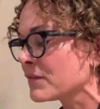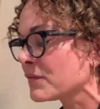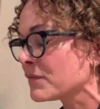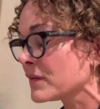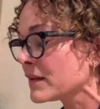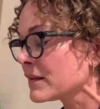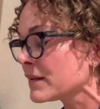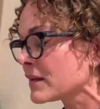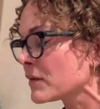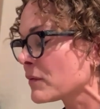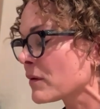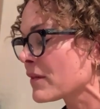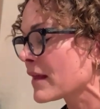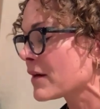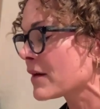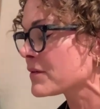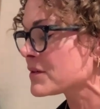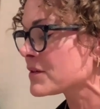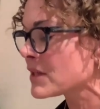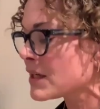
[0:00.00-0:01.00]
feel it
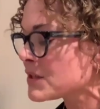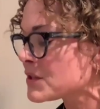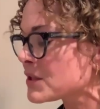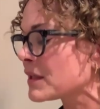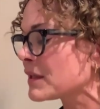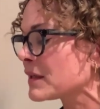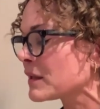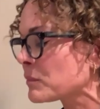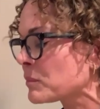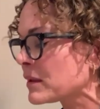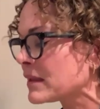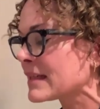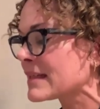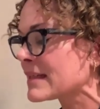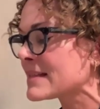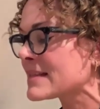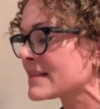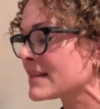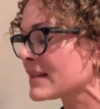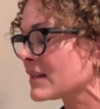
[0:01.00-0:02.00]
without judging, it
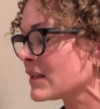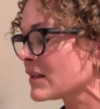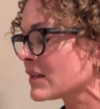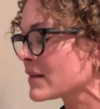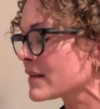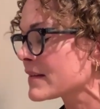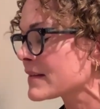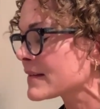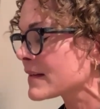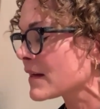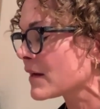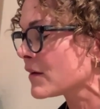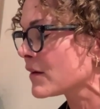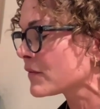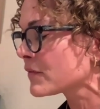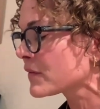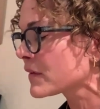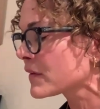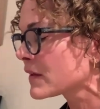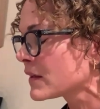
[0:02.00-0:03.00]
begins to heal
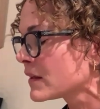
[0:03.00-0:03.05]
itself.